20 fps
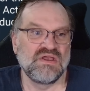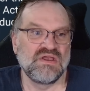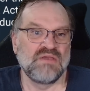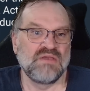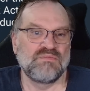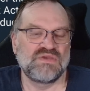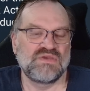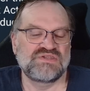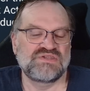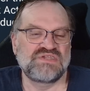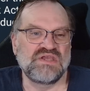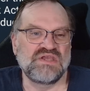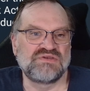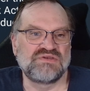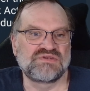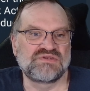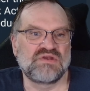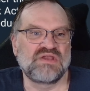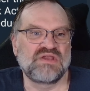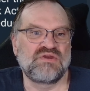but shields
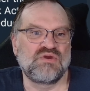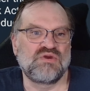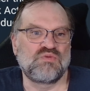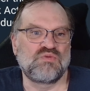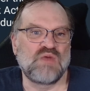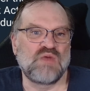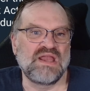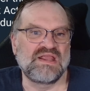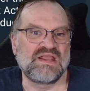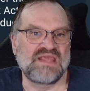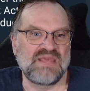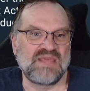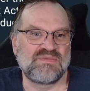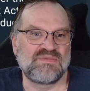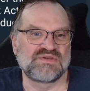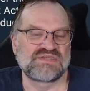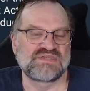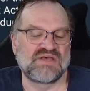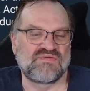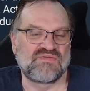are a good way to keep
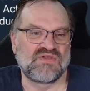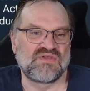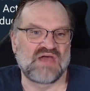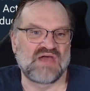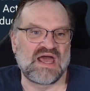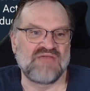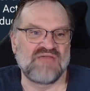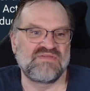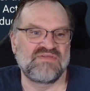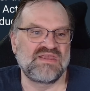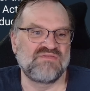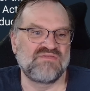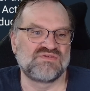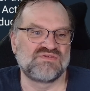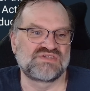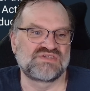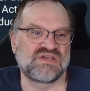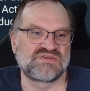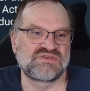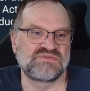yourself alive and give
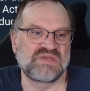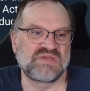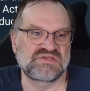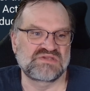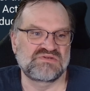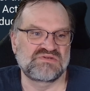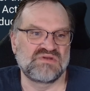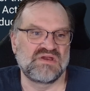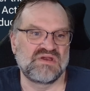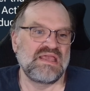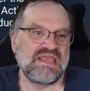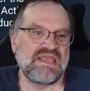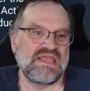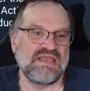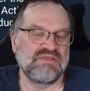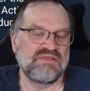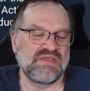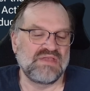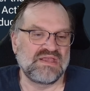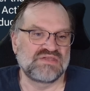yourself some extra
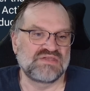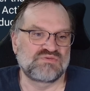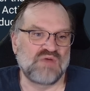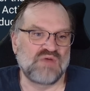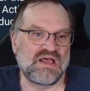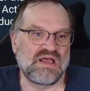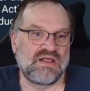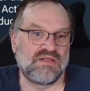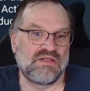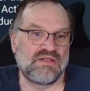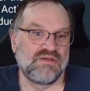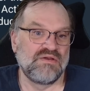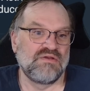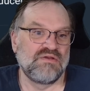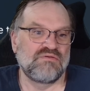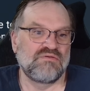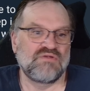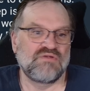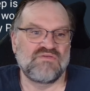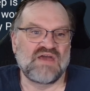healing as well.
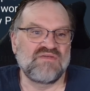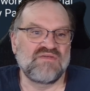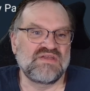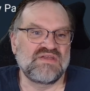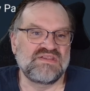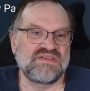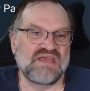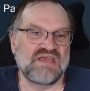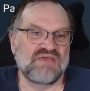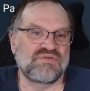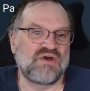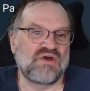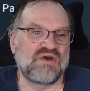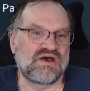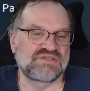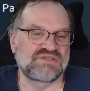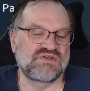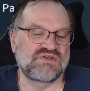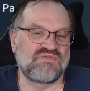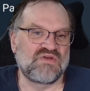Revive on death,
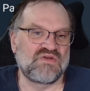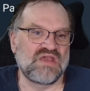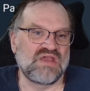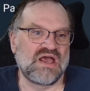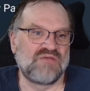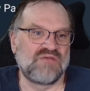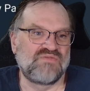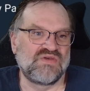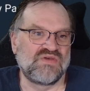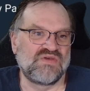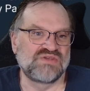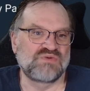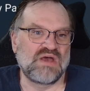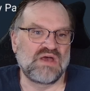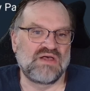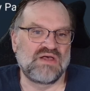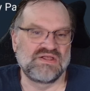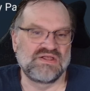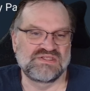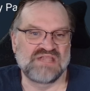also very helpful as
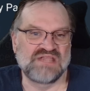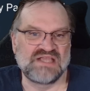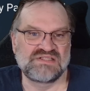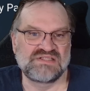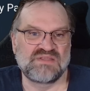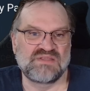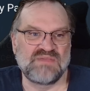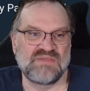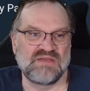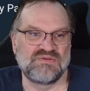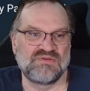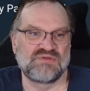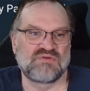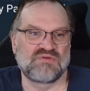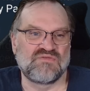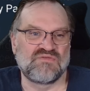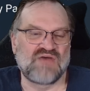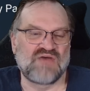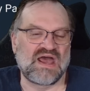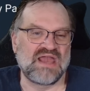well. It's nice to be able to
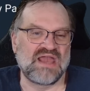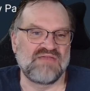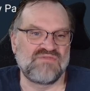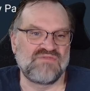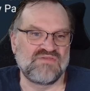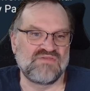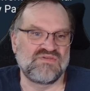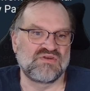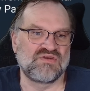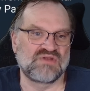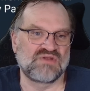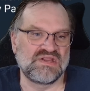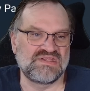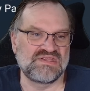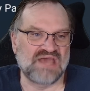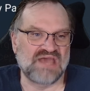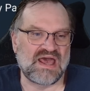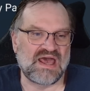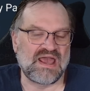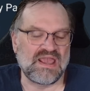revive if you're going to
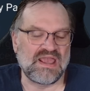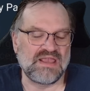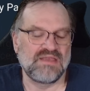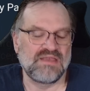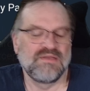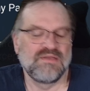die,